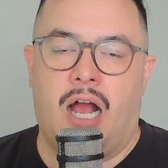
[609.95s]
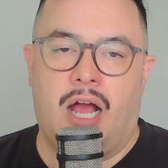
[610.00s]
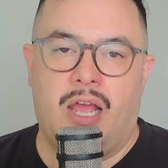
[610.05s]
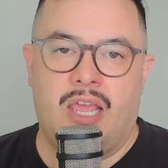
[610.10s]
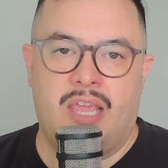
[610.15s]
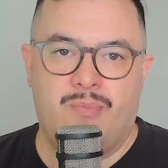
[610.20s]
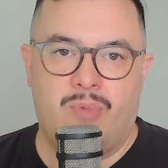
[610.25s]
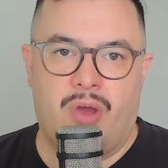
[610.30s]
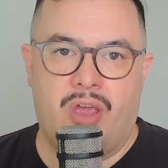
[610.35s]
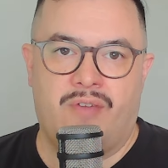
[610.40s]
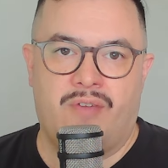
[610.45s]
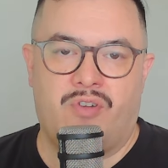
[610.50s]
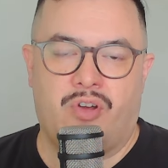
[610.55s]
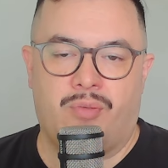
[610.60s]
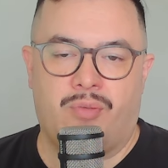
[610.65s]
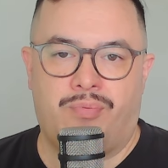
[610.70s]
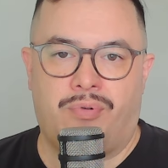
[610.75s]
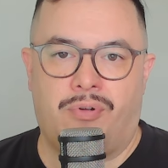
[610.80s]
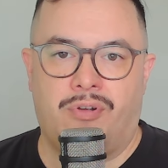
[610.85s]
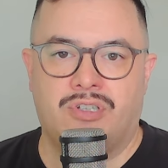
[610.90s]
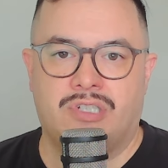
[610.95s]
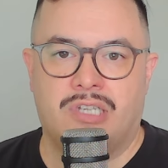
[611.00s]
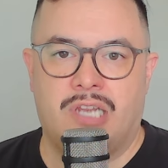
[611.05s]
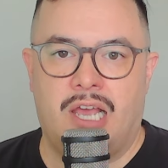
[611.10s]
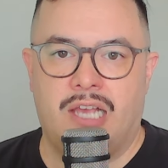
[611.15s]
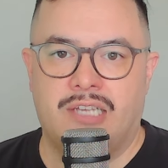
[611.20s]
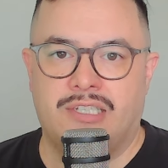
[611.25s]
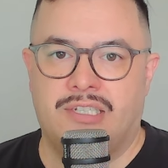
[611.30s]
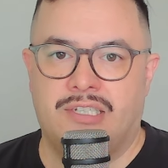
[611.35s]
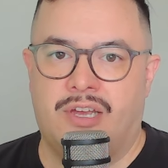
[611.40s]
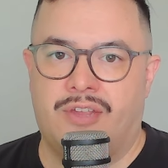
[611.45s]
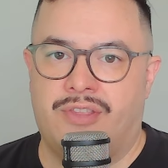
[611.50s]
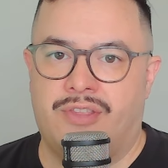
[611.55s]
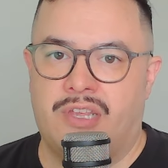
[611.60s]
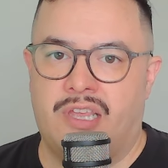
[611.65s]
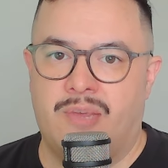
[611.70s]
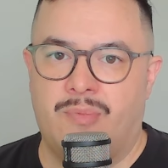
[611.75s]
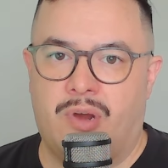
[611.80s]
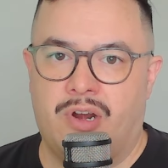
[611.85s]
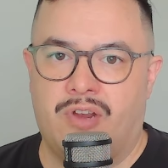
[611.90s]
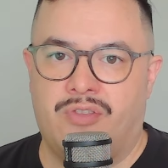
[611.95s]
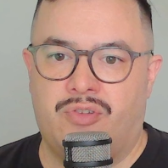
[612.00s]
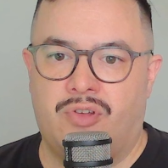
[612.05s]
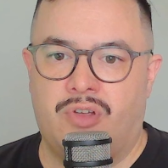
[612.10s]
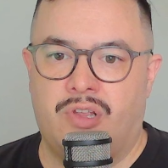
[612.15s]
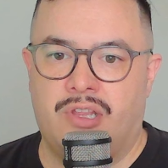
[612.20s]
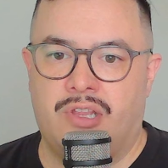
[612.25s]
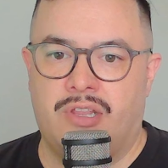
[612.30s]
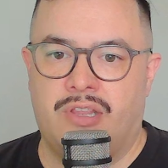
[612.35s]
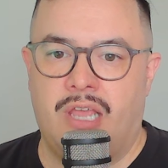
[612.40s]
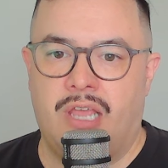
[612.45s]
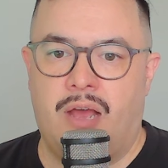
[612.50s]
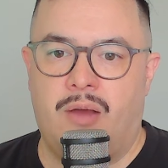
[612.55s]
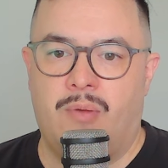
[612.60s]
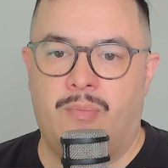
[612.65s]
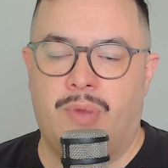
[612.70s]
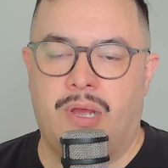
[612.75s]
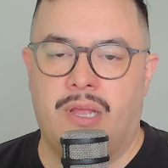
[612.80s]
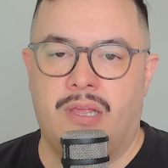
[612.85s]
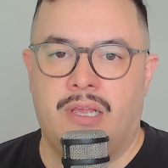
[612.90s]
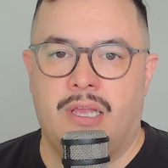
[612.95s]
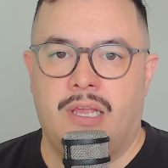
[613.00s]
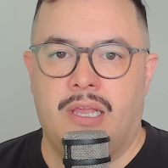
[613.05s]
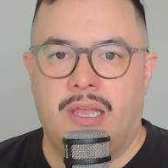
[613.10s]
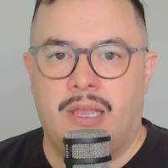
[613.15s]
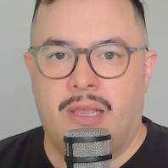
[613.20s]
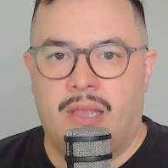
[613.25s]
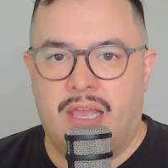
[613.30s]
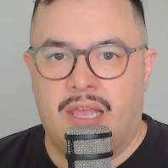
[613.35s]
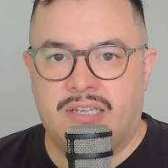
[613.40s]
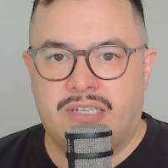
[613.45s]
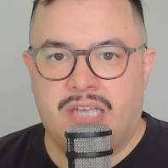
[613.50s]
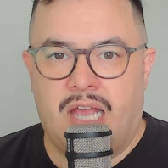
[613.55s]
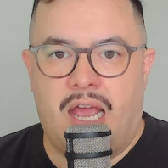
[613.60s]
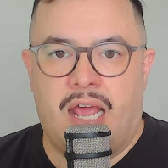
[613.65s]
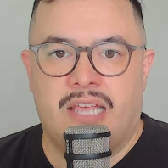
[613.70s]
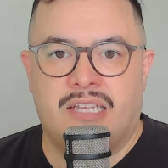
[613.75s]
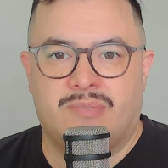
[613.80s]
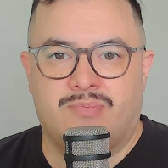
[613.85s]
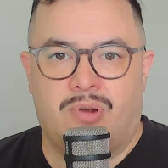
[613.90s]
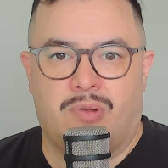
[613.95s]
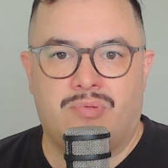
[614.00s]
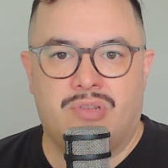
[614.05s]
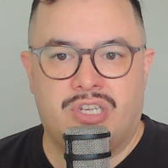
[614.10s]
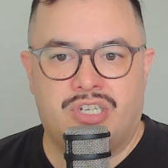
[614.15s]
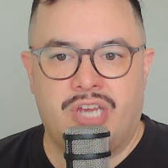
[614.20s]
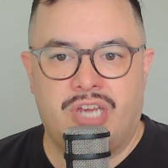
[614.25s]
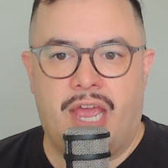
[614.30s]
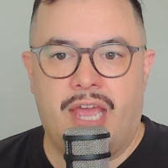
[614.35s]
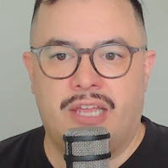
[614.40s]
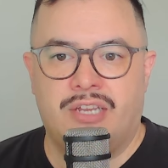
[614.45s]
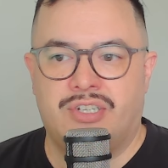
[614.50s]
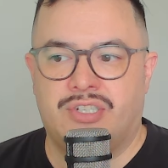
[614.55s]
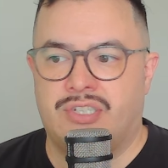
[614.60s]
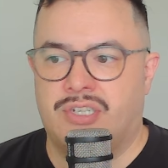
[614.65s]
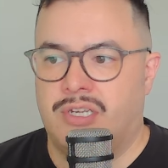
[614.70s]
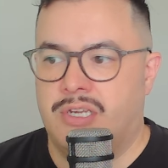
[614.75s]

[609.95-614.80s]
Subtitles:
He may have got approached last year. I think he might have turned it down, but his heart has probably changed.